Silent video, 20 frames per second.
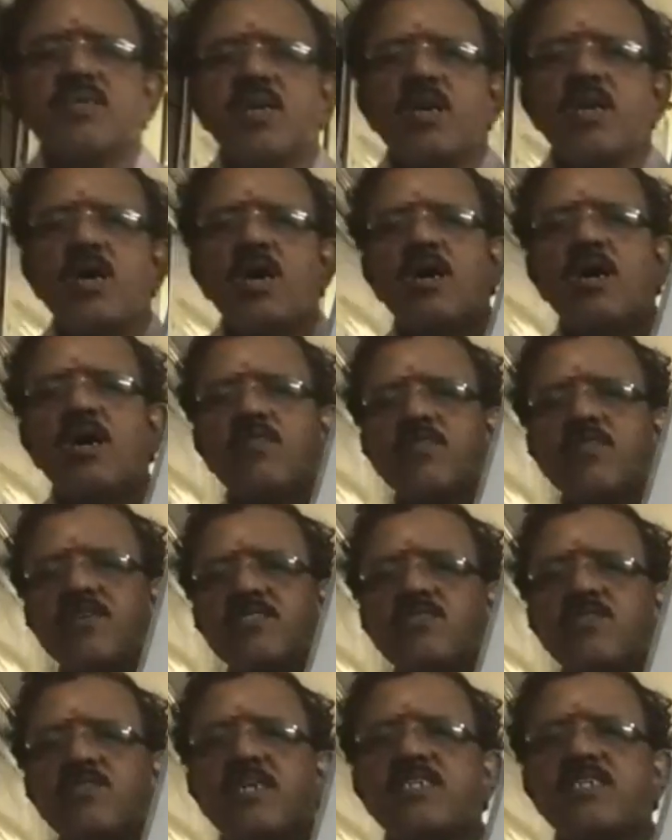law of
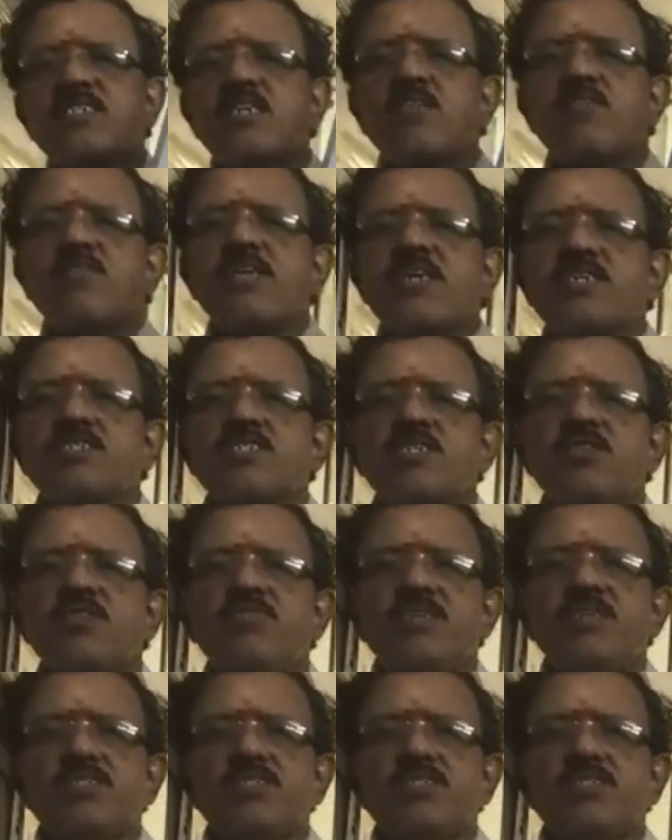conservation of energy,